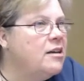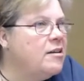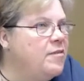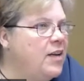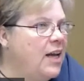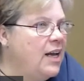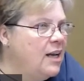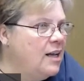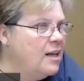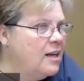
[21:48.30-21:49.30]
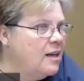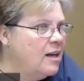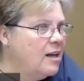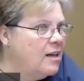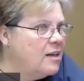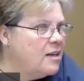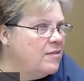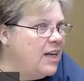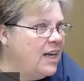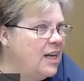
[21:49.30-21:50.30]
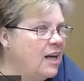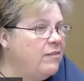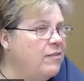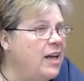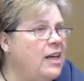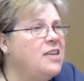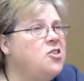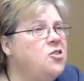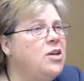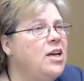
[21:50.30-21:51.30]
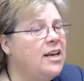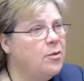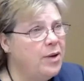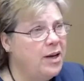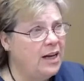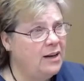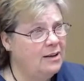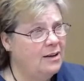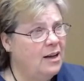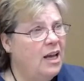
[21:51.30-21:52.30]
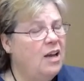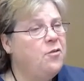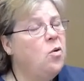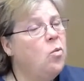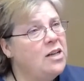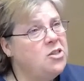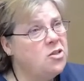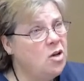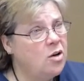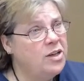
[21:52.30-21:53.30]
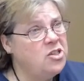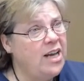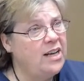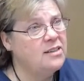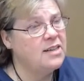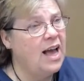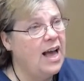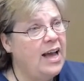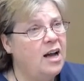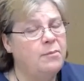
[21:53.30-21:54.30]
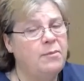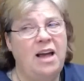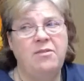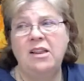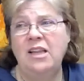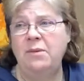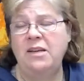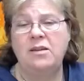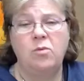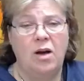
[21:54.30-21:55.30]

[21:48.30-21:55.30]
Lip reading: being yes, you can get a reading. If you want to go to Enchanted Sky, I have a limited.